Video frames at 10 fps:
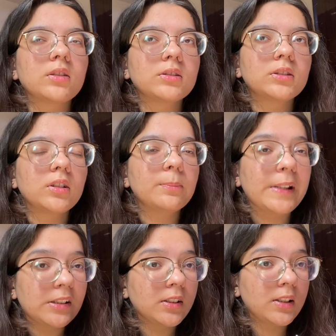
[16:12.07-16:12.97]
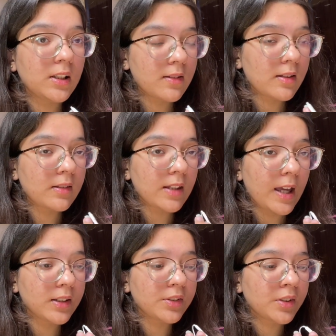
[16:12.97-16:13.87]
the mental illnesses
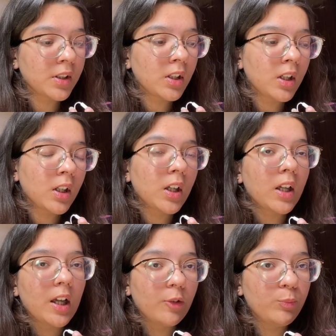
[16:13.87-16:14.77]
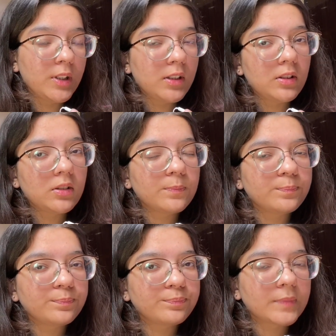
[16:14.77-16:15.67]
that have
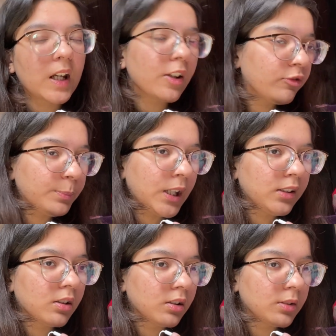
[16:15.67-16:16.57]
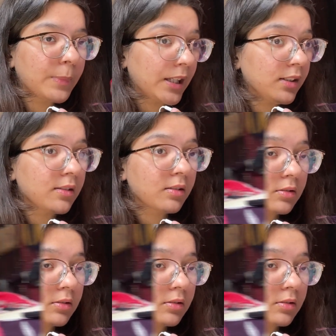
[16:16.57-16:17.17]
plagued her mind.